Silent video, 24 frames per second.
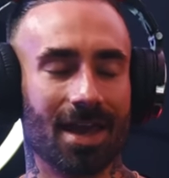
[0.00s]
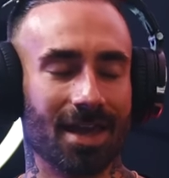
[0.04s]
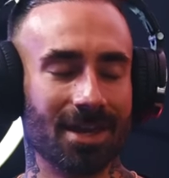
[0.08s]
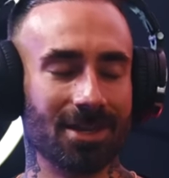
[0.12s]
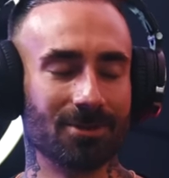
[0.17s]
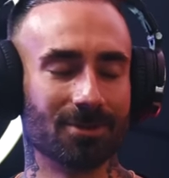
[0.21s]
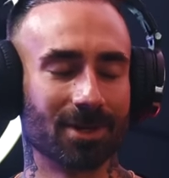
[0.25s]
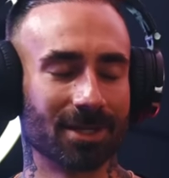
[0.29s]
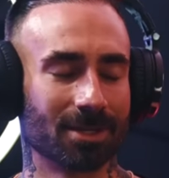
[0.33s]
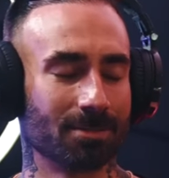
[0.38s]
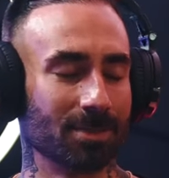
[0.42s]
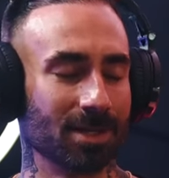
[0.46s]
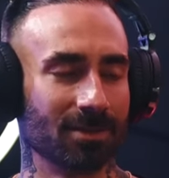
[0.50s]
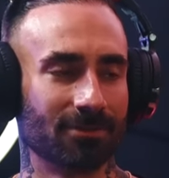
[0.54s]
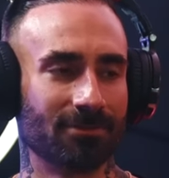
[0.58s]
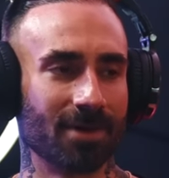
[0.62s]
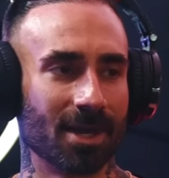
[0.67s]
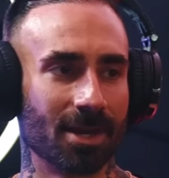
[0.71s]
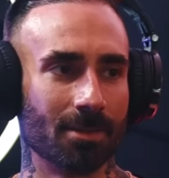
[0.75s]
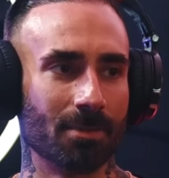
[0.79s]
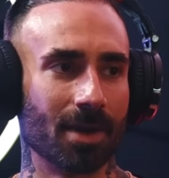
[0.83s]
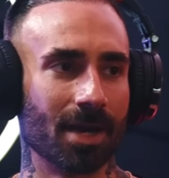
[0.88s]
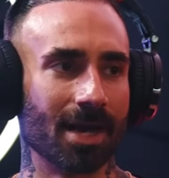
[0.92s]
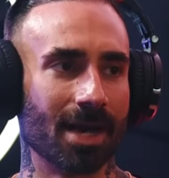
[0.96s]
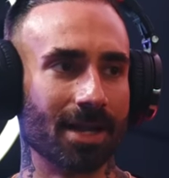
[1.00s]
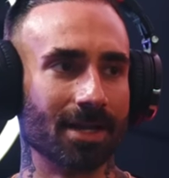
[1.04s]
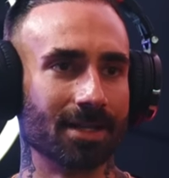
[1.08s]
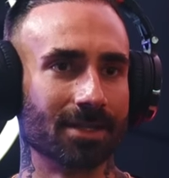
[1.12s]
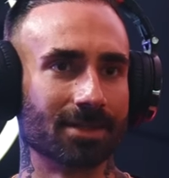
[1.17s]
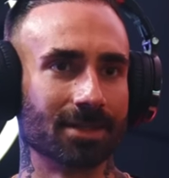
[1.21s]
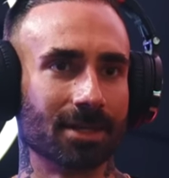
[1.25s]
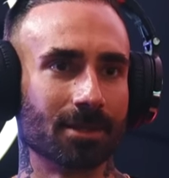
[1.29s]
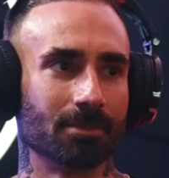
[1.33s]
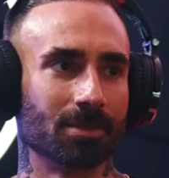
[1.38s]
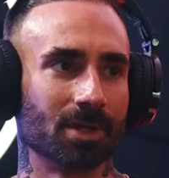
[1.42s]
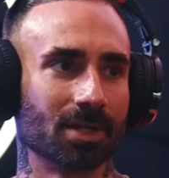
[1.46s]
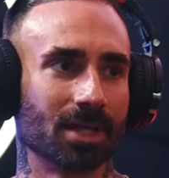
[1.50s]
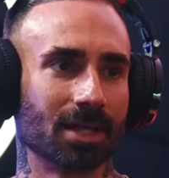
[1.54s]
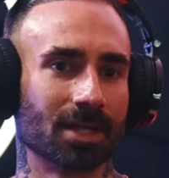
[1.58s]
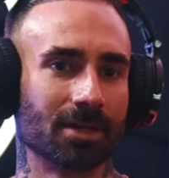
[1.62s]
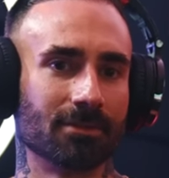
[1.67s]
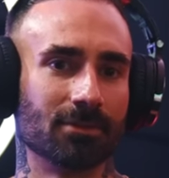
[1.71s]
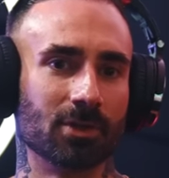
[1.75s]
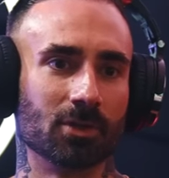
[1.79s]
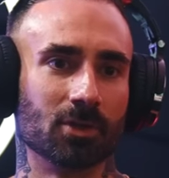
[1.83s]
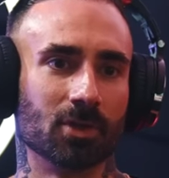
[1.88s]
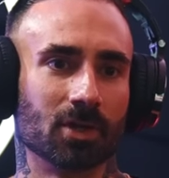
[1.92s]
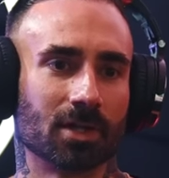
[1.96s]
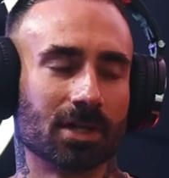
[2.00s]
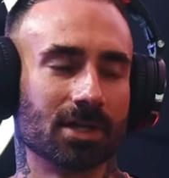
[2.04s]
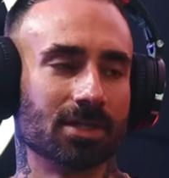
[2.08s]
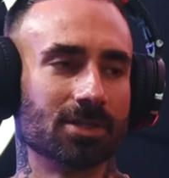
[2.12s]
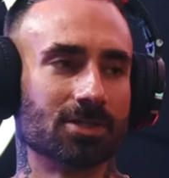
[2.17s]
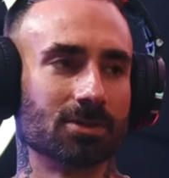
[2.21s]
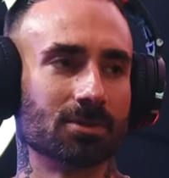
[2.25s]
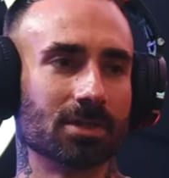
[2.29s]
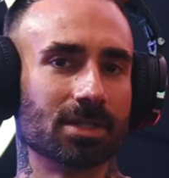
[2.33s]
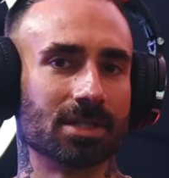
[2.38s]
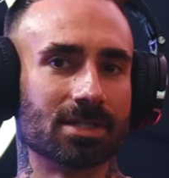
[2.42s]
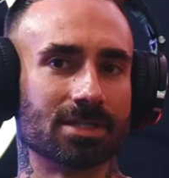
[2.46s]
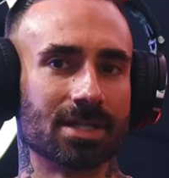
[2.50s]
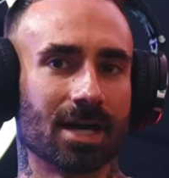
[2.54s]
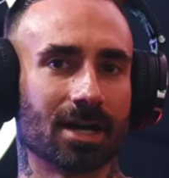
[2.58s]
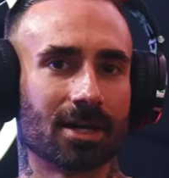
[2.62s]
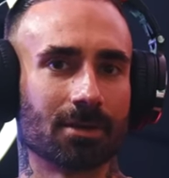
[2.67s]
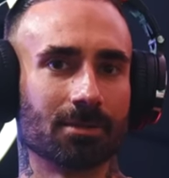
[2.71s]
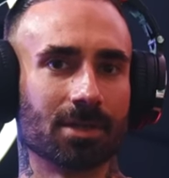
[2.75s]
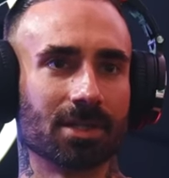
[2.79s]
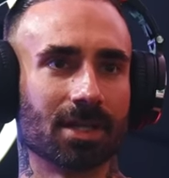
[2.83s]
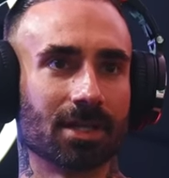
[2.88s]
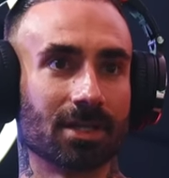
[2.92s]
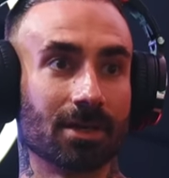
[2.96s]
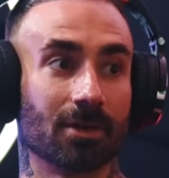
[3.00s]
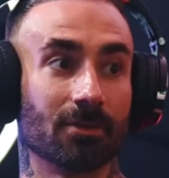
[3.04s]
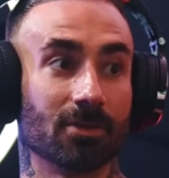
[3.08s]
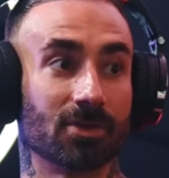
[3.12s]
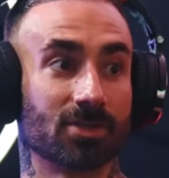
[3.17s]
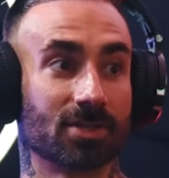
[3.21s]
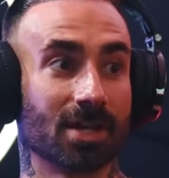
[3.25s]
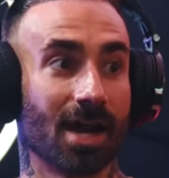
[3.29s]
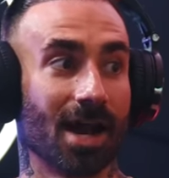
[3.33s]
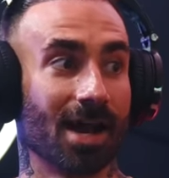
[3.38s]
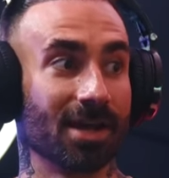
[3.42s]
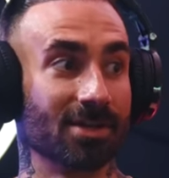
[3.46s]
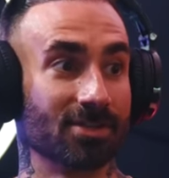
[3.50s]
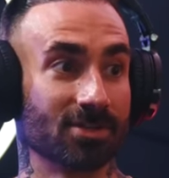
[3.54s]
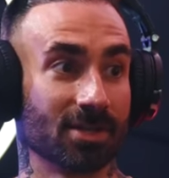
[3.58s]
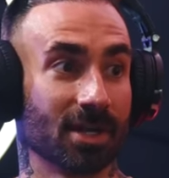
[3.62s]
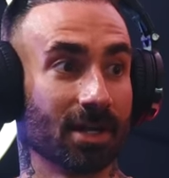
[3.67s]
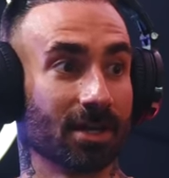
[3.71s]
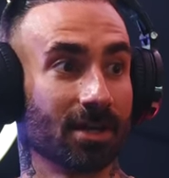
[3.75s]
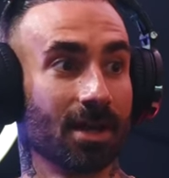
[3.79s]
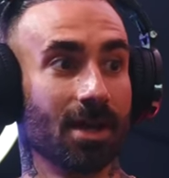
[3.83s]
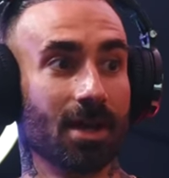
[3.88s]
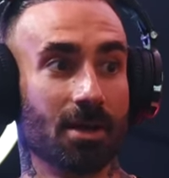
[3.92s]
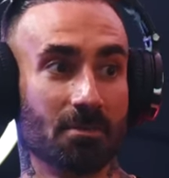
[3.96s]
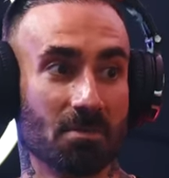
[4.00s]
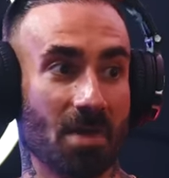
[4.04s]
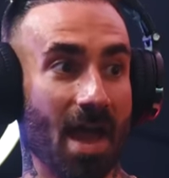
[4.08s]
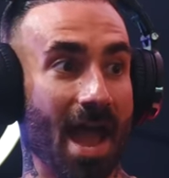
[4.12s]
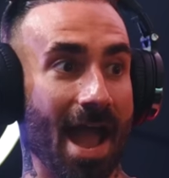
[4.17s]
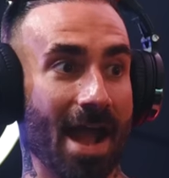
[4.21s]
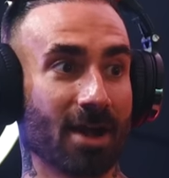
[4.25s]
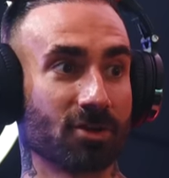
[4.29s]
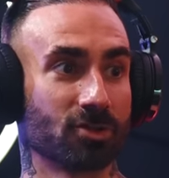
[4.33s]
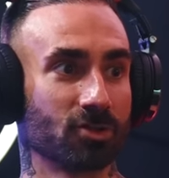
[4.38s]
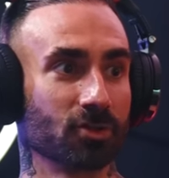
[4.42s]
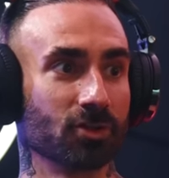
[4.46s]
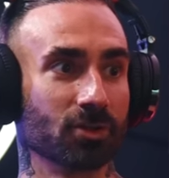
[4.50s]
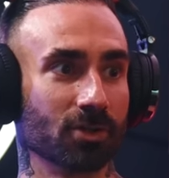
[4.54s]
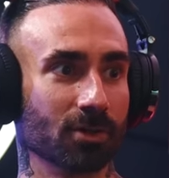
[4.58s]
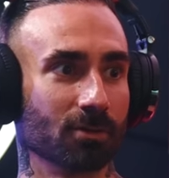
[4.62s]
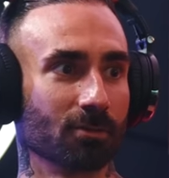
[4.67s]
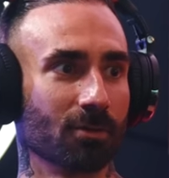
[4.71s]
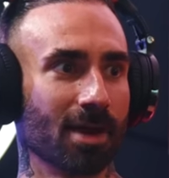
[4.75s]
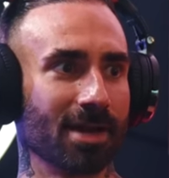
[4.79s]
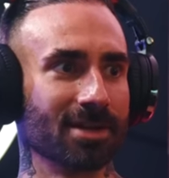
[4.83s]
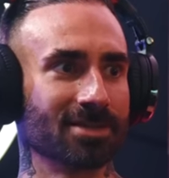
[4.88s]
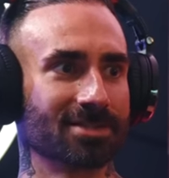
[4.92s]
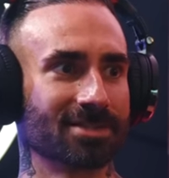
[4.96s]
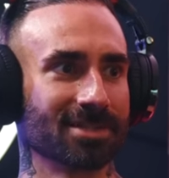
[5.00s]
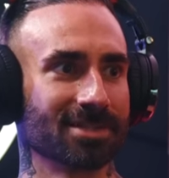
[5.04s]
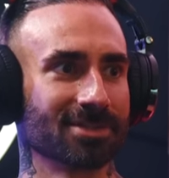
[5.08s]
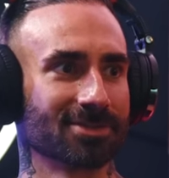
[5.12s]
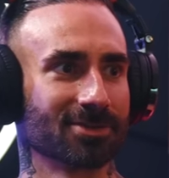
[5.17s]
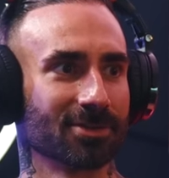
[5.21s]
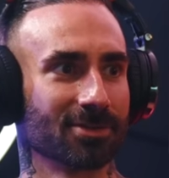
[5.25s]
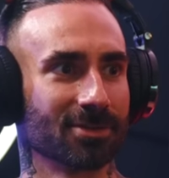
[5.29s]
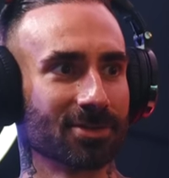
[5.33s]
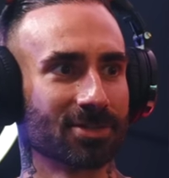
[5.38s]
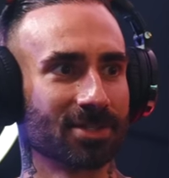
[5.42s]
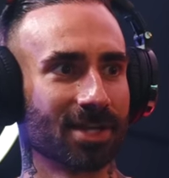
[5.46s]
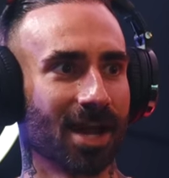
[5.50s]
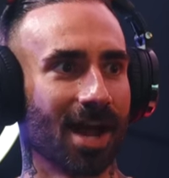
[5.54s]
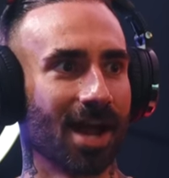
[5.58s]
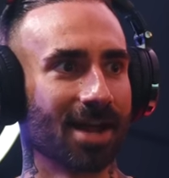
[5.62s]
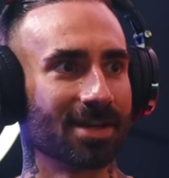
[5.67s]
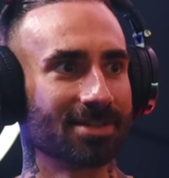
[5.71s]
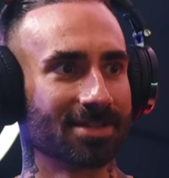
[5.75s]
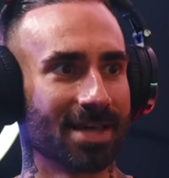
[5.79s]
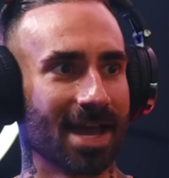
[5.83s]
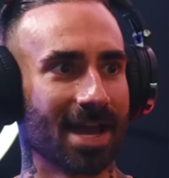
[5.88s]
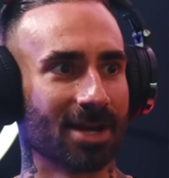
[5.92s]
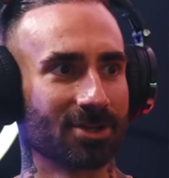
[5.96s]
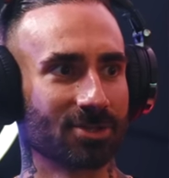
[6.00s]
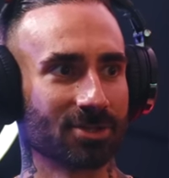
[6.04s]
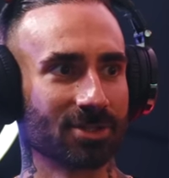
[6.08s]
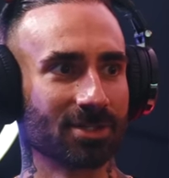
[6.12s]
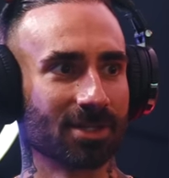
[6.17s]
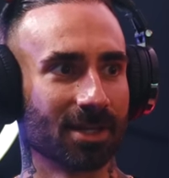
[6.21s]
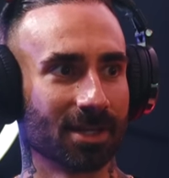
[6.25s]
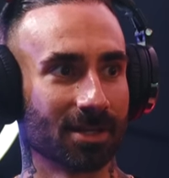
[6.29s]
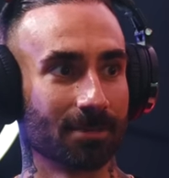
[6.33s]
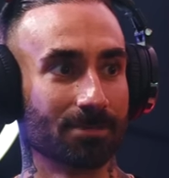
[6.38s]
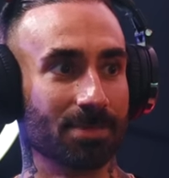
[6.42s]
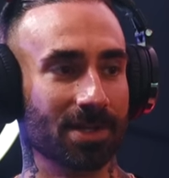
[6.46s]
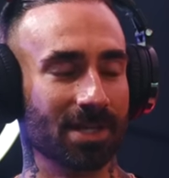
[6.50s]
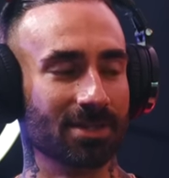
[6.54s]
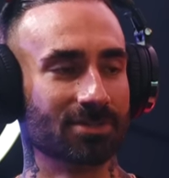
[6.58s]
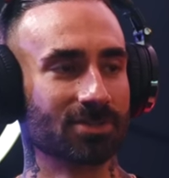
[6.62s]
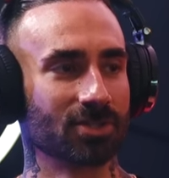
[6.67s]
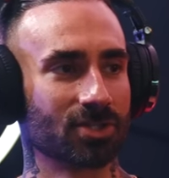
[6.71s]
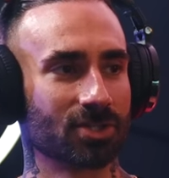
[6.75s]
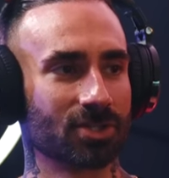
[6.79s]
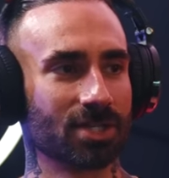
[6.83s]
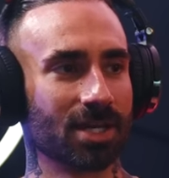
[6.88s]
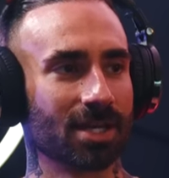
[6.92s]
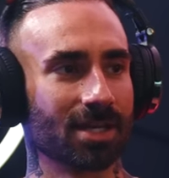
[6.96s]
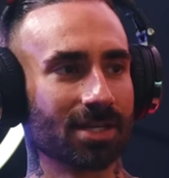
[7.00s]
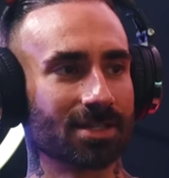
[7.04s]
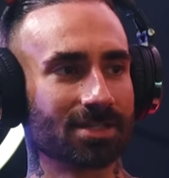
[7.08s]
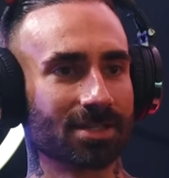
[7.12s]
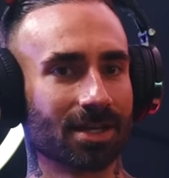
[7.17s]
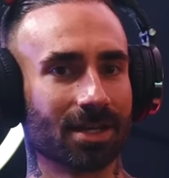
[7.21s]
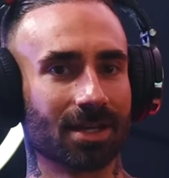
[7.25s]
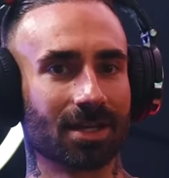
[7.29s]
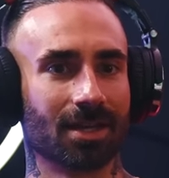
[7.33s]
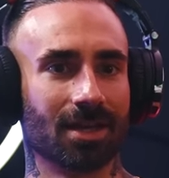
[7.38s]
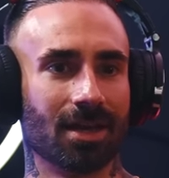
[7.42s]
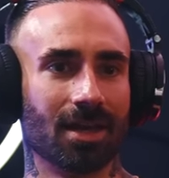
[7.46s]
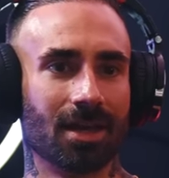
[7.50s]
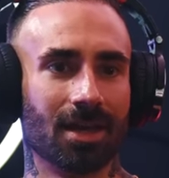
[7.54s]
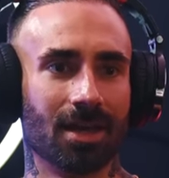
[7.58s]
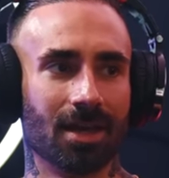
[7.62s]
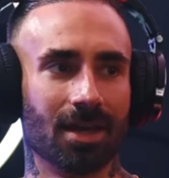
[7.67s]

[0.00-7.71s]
anyone can be offended by anything, but like, if you look into it, it's not going to be like, yo, this guy is like actually a racist, or this guy is actually like a piece of shit. It's like